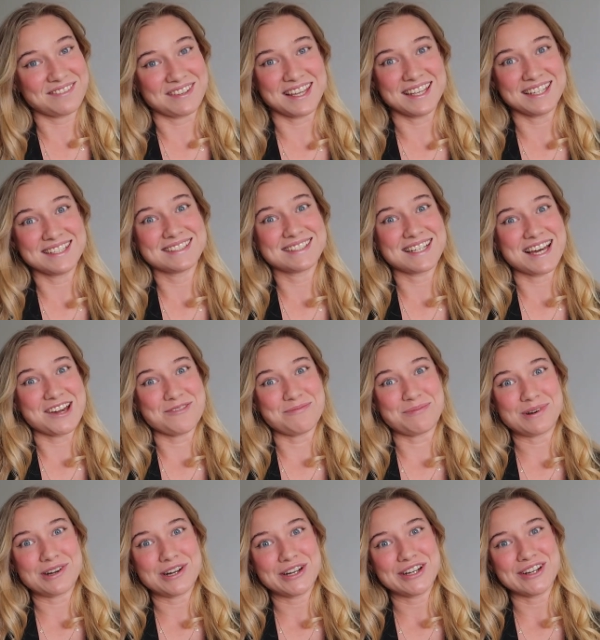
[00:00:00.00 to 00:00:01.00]
things I
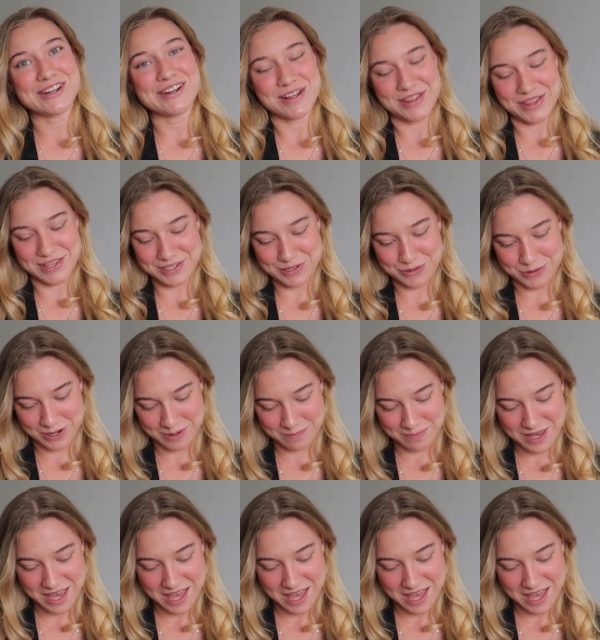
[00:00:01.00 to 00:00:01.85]
brought on the trip,